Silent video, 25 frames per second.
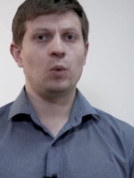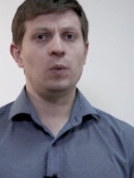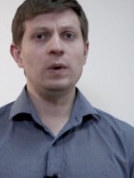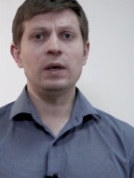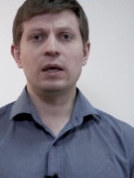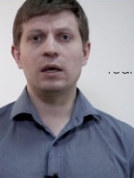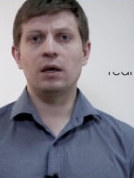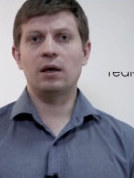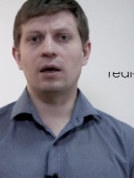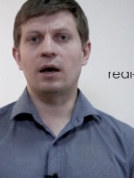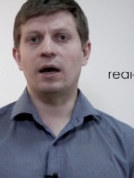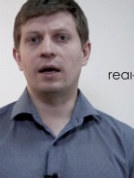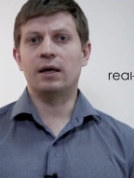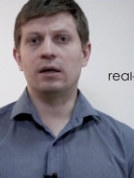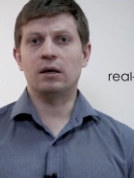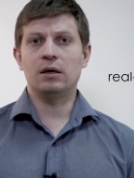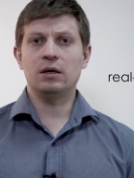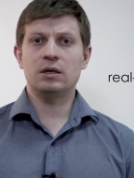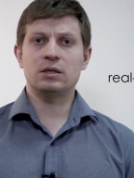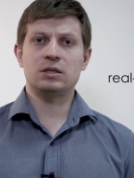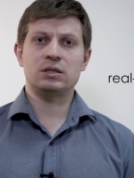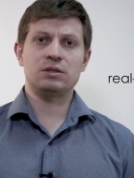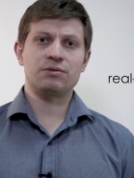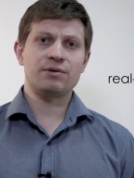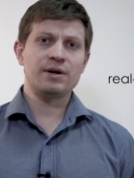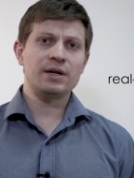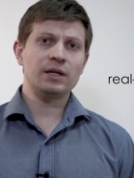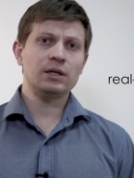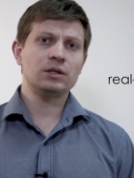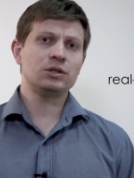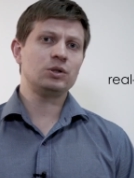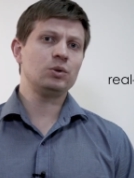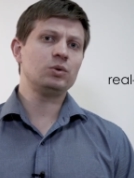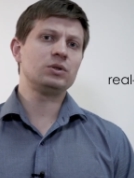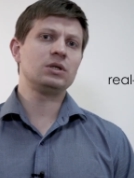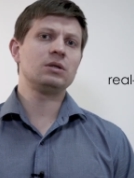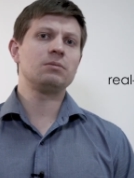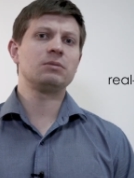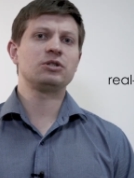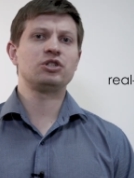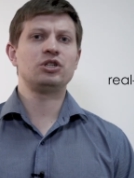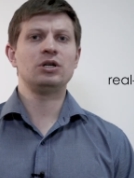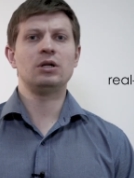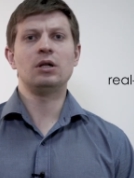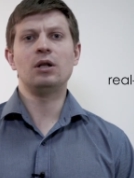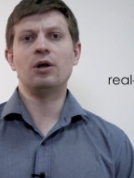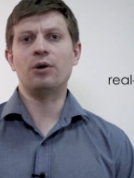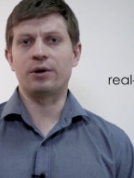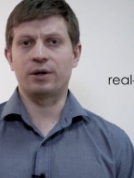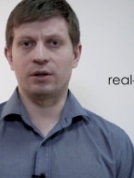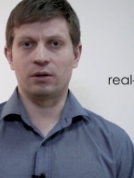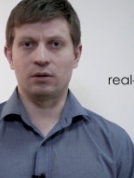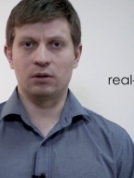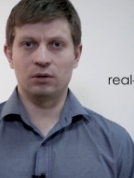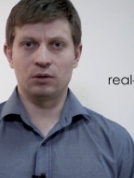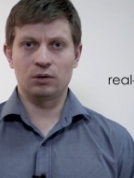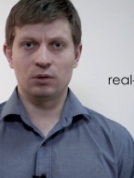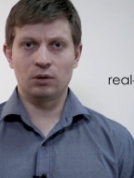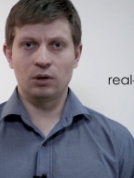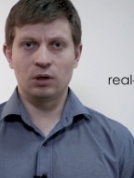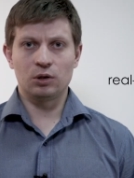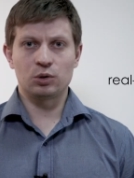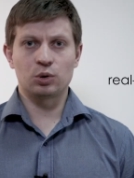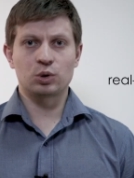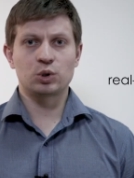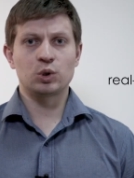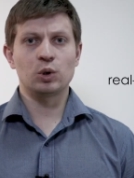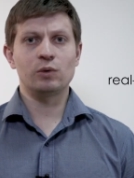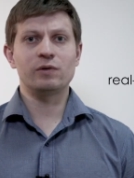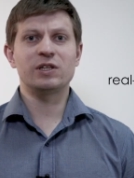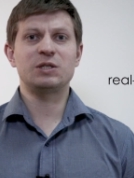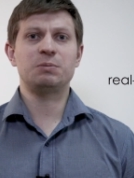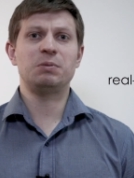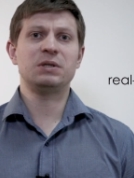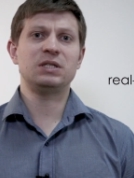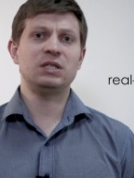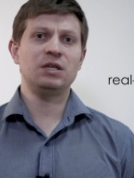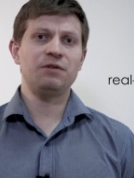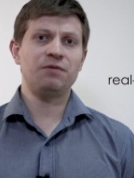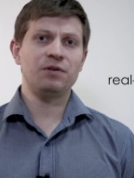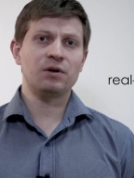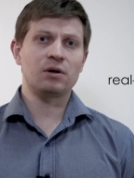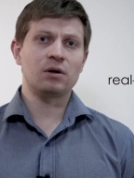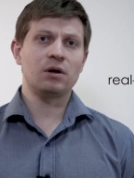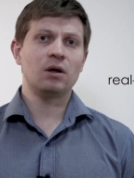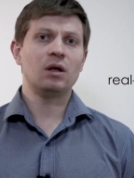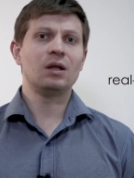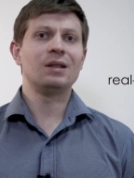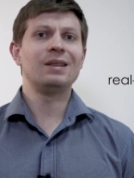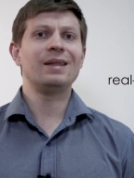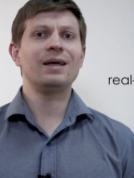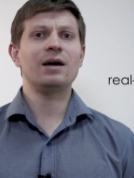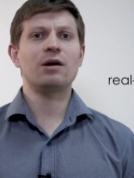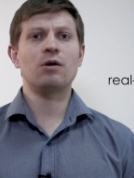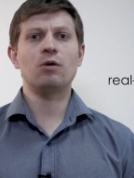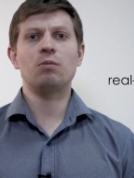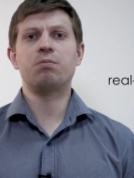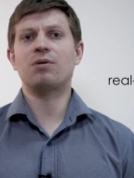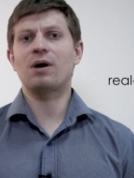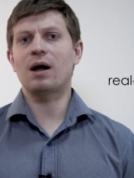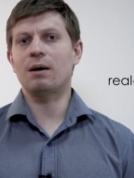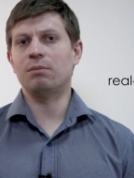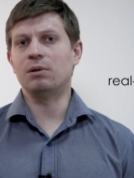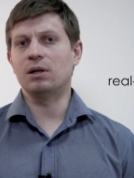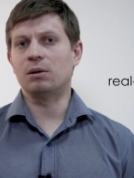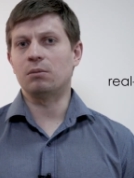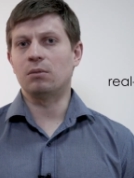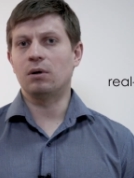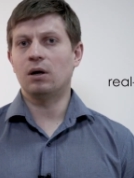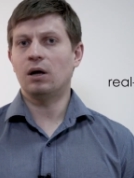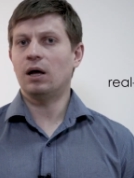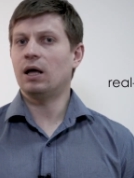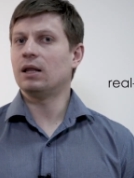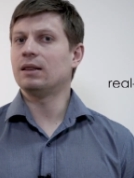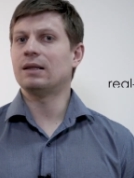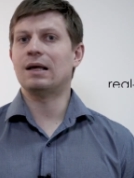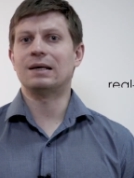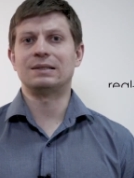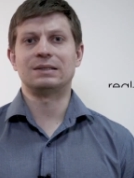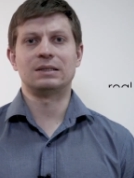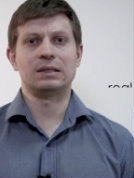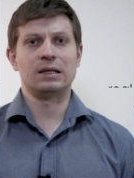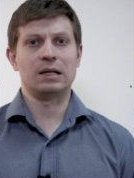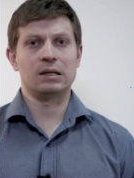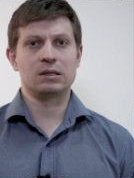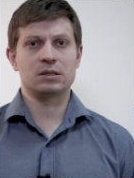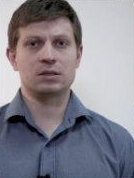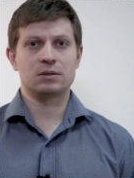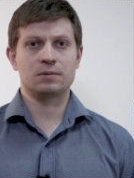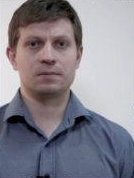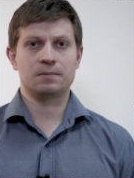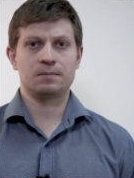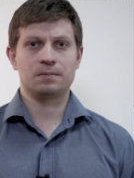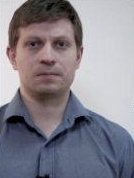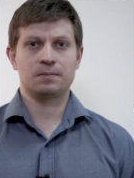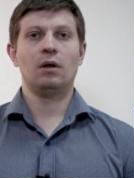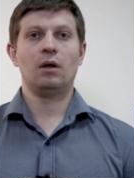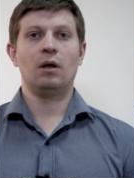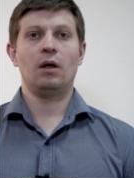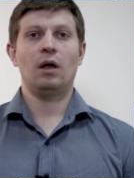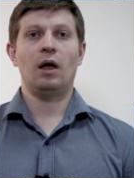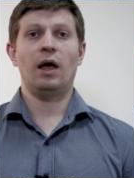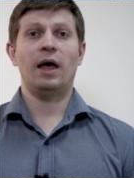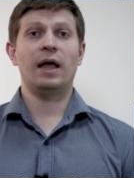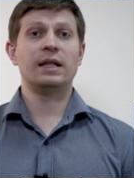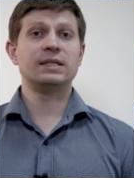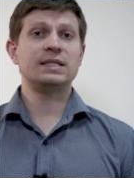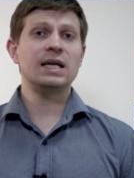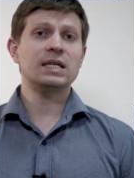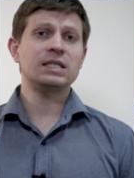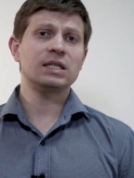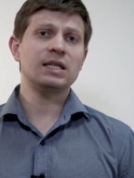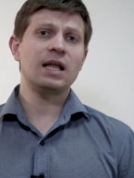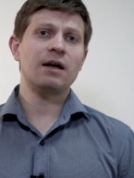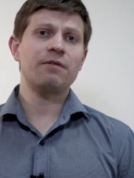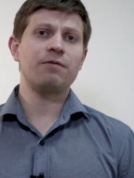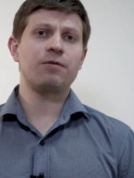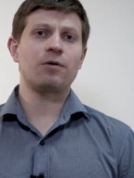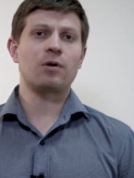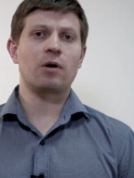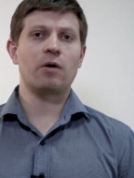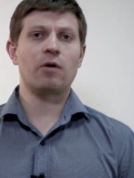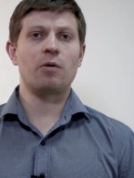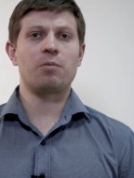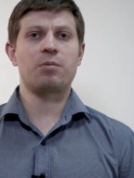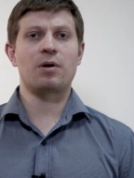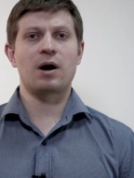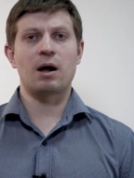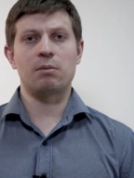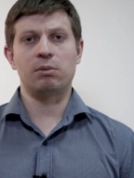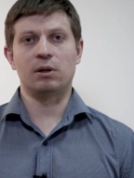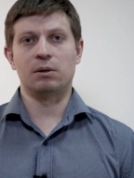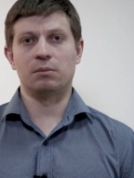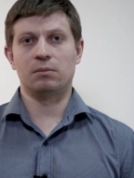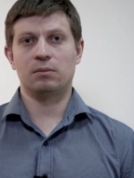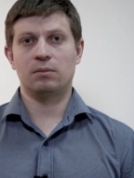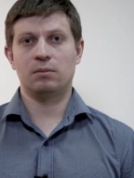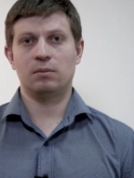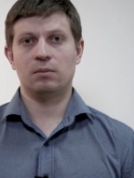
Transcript: Weak AI is trained using machine learning to solve a specific narrow problem and nothing else. And that's enough for our problem.